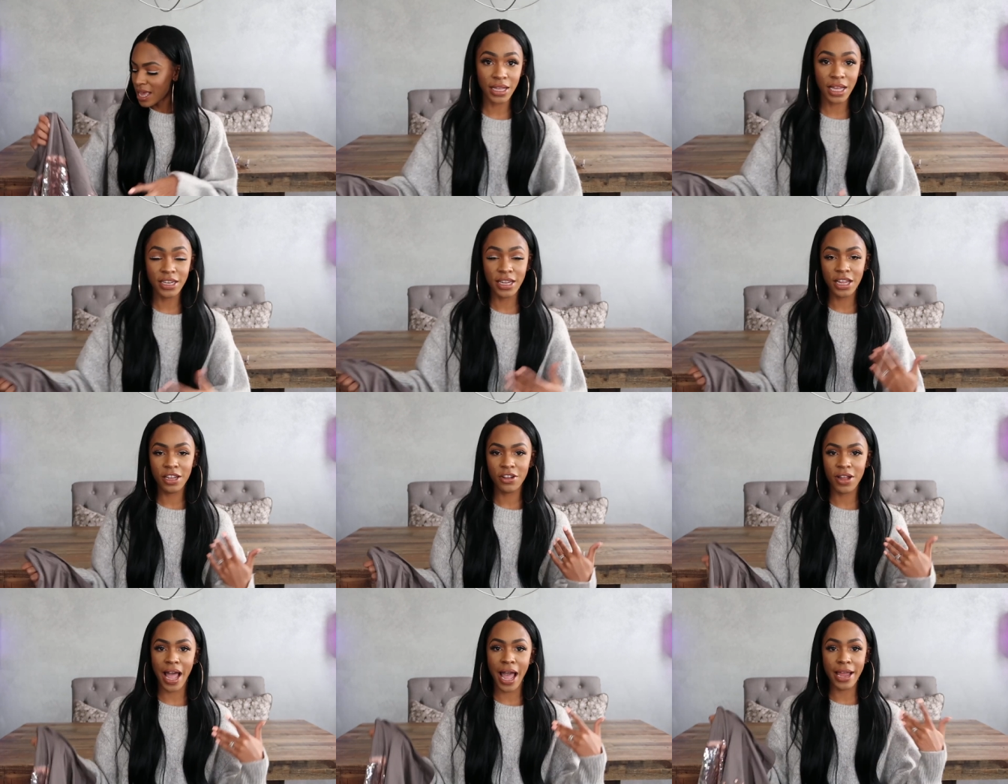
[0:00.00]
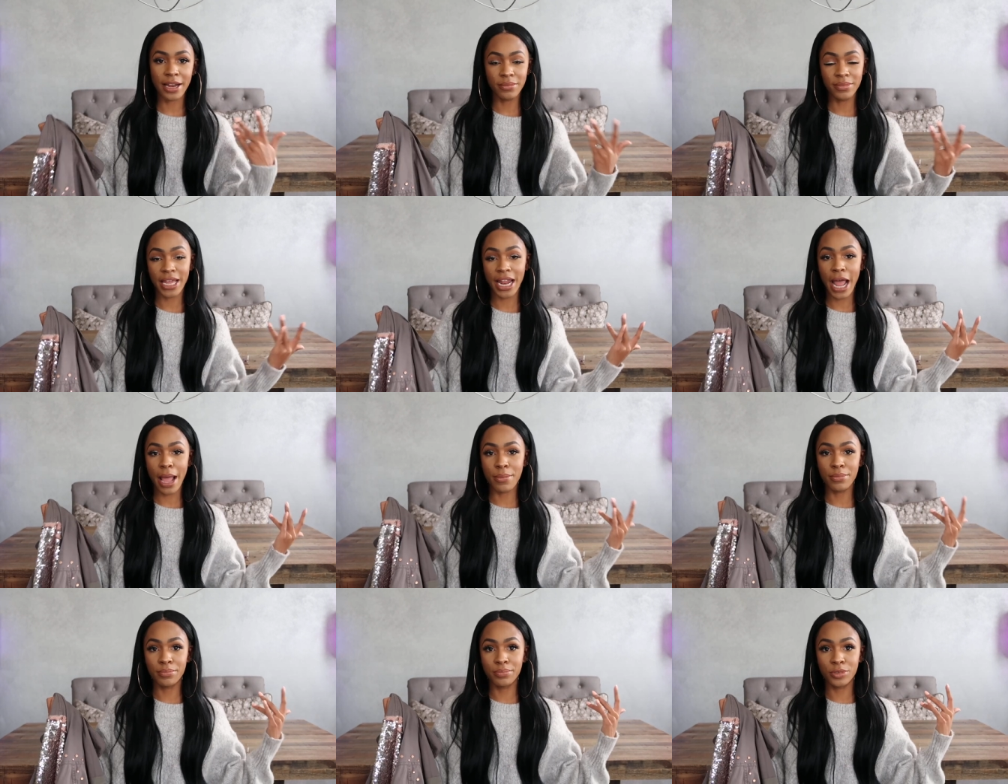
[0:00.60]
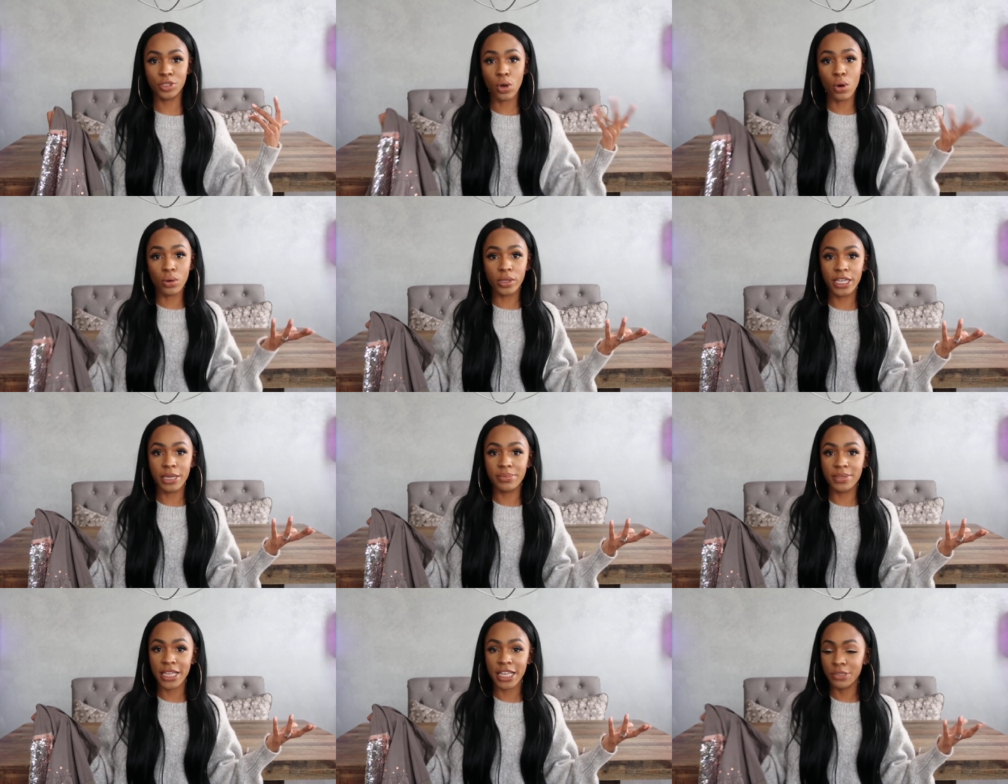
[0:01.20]
Another item that I'm
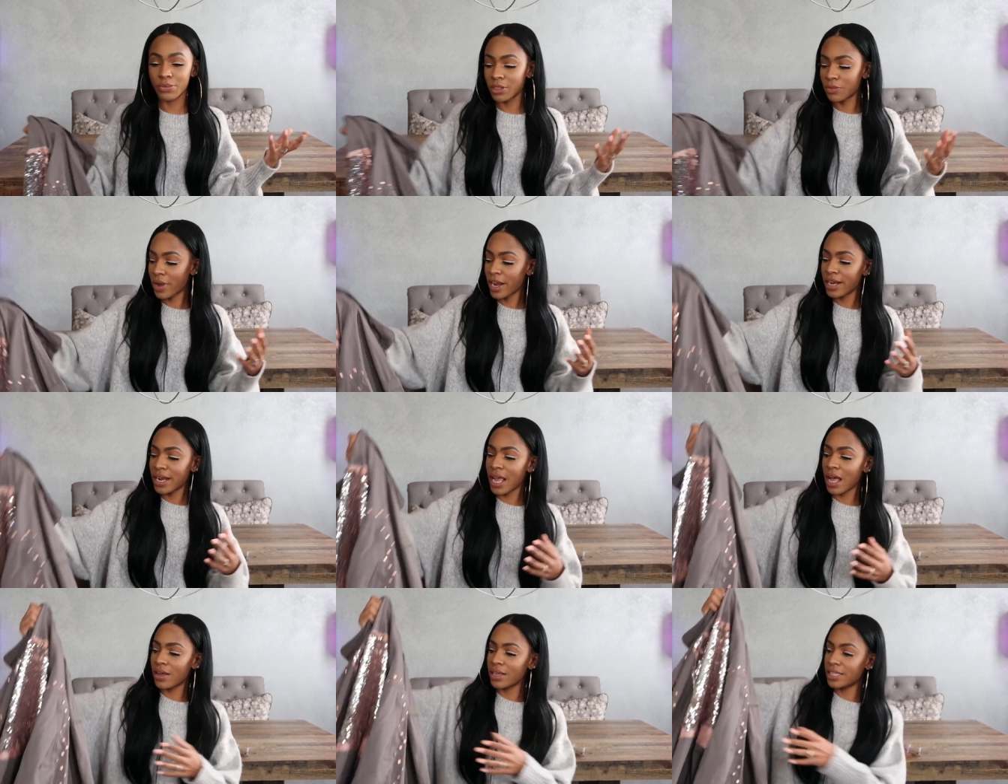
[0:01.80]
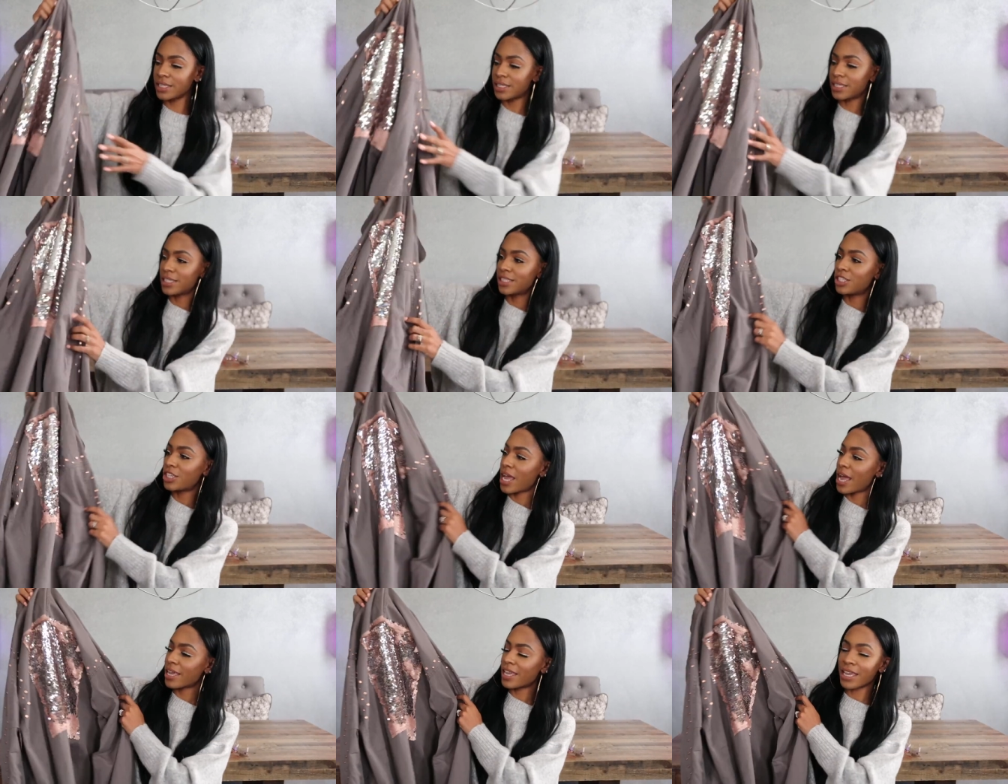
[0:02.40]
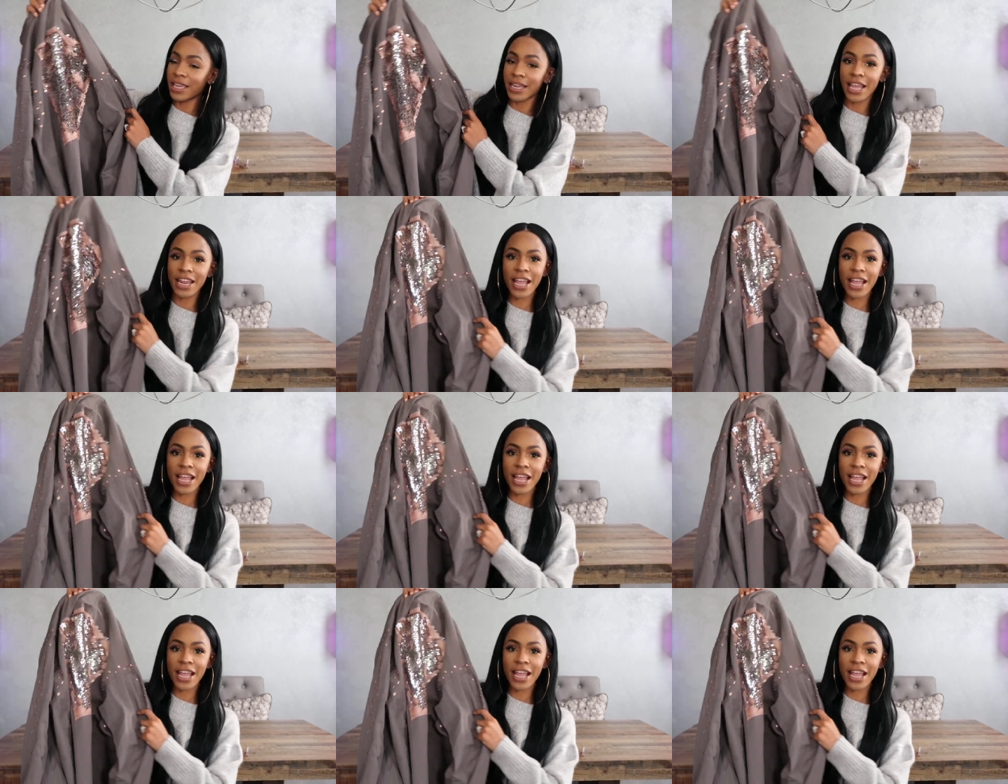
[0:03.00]
totally obsessed with right now is this jacket.